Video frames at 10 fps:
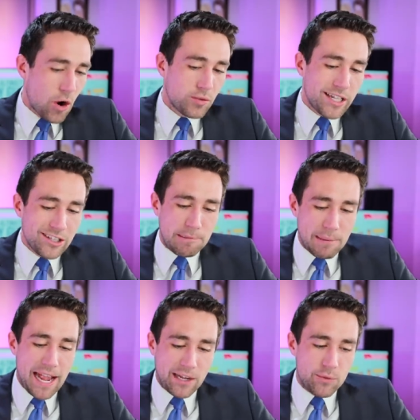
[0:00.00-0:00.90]
only look
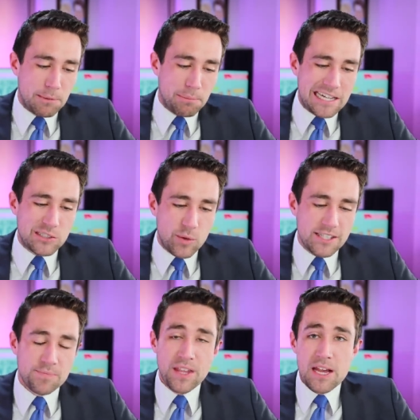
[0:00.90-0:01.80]
back at what the price
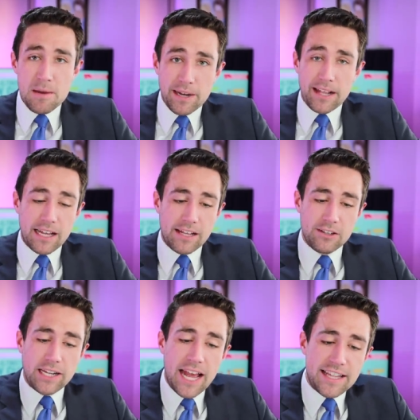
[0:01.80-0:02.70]
was, but I, I,
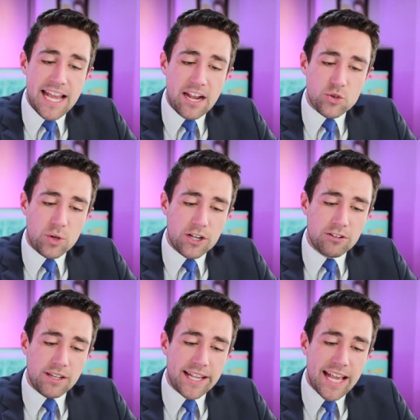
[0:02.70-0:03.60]
look at the actual
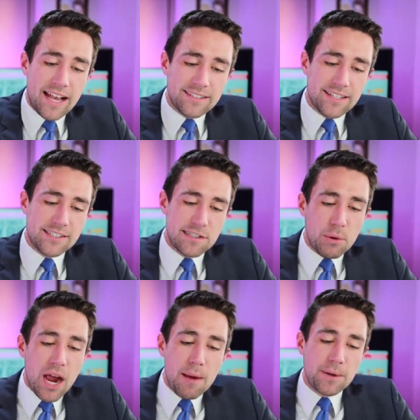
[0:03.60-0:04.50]
underlying assets and the
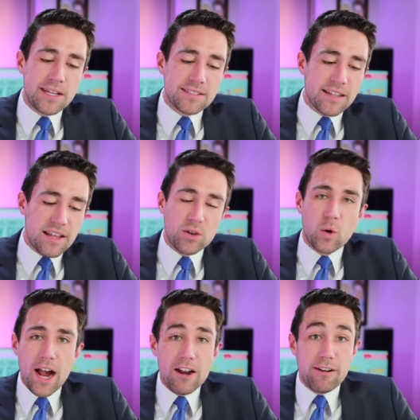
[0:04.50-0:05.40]
properties that they've
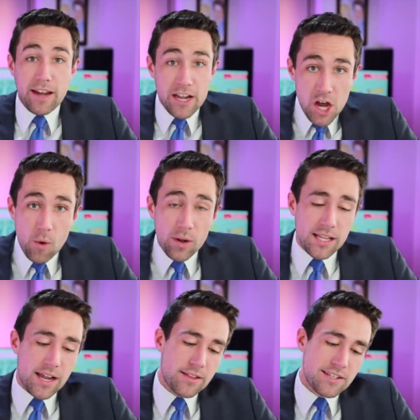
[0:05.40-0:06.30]
acquired. And I know a
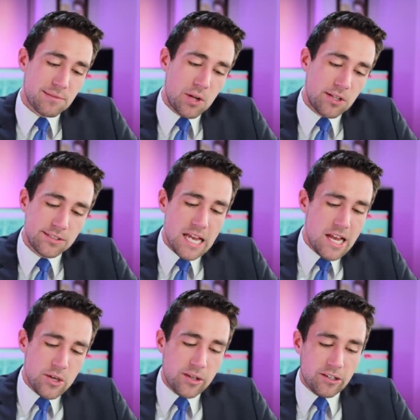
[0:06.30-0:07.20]
lot of these malls.
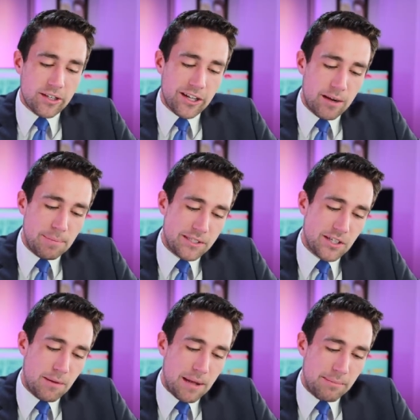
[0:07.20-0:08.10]
You can look it up, it's
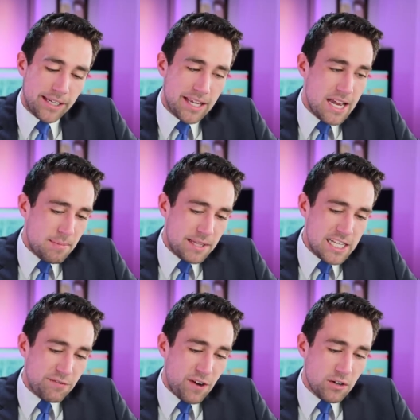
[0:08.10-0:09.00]
all public. But
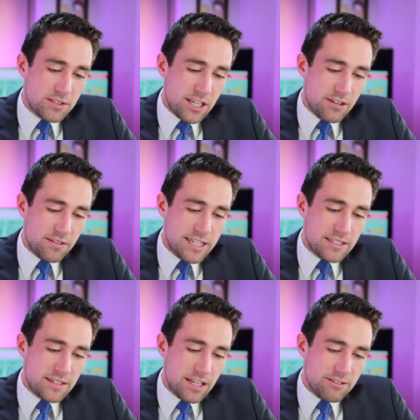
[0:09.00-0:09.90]
these folks, they're,
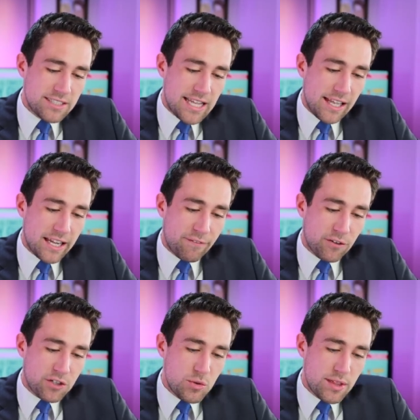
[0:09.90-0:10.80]
these, they're selling
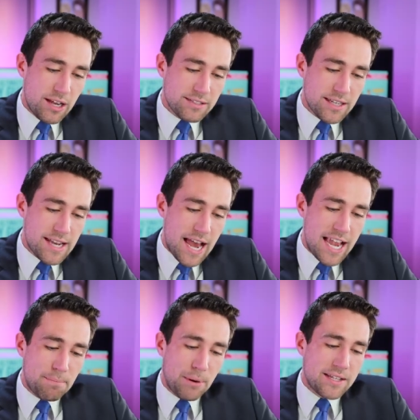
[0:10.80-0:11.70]
for
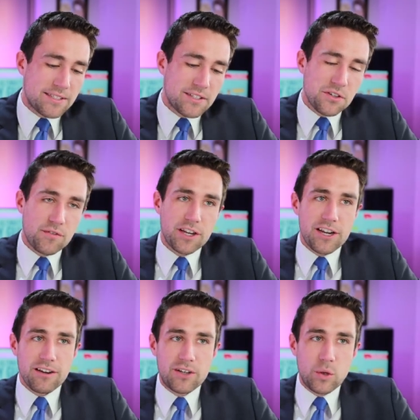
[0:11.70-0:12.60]
2009 prices over
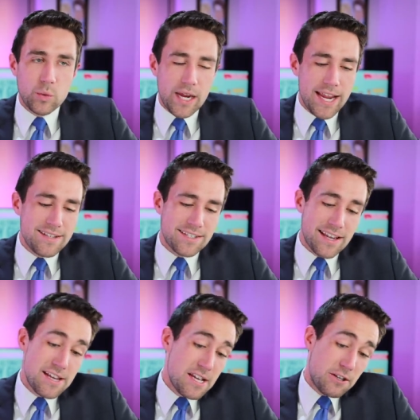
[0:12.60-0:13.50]
here.
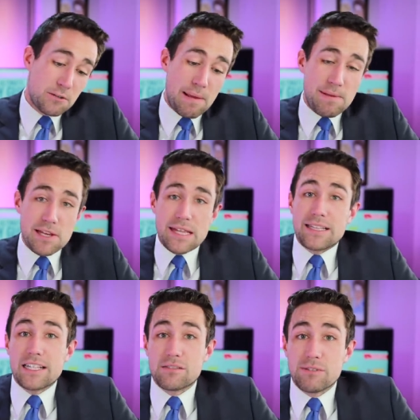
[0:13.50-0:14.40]
Crazy, which maybe you
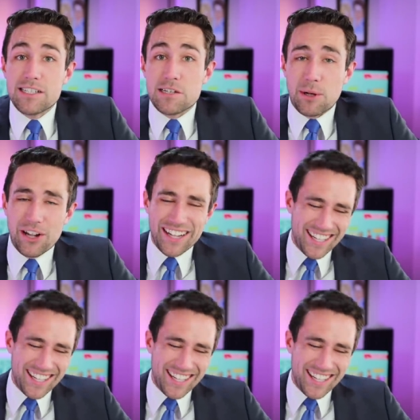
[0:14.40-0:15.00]
think that's reasonable.